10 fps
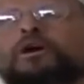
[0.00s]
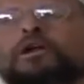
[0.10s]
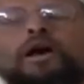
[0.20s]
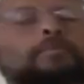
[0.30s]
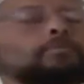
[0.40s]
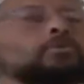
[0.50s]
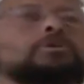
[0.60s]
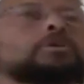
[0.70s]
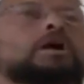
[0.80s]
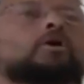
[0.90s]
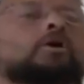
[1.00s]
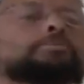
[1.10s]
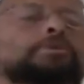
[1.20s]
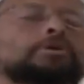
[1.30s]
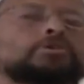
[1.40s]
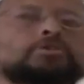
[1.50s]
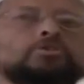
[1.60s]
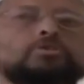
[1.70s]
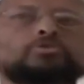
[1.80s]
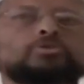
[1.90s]
Alhamdulillah, all praise
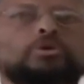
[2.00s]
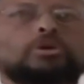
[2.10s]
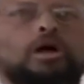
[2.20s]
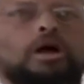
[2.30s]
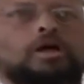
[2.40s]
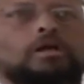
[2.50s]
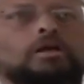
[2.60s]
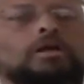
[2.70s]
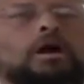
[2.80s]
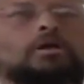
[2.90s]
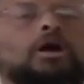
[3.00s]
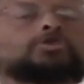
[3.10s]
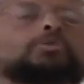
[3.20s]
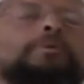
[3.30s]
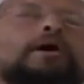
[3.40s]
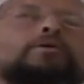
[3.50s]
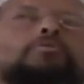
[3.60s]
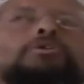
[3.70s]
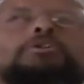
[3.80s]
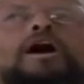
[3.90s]
is due to Allah. Allah
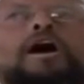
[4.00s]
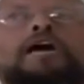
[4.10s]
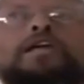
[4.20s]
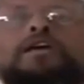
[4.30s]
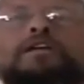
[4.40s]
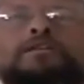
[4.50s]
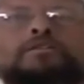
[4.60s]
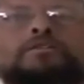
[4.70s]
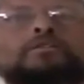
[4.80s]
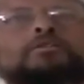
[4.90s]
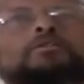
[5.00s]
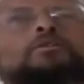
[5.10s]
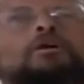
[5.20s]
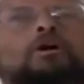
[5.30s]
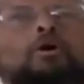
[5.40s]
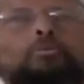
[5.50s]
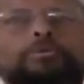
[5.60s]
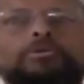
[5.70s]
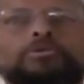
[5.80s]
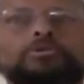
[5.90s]
subhanahu wa ta'ala
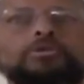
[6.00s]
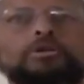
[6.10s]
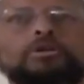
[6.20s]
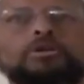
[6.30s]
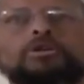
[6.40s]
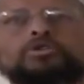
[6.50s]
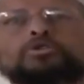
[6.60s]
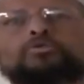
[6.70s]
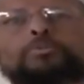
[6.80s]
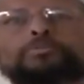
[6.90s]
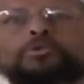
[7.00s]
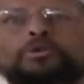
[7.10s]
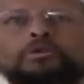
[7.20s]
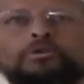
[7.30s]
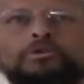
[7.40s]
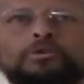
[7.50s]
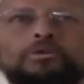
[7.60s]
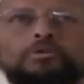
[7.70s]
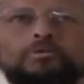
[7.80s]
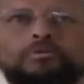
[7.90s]
opens His scripture,
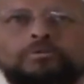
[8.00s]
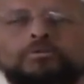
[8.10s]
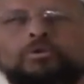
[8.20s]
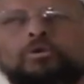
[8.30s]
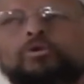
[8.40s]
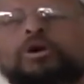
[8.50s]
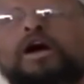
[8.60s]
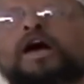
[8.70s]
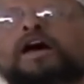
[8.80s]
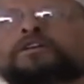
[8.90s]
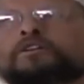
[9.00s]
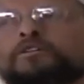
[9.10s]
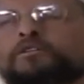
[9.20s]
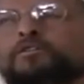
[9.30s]
the Quran,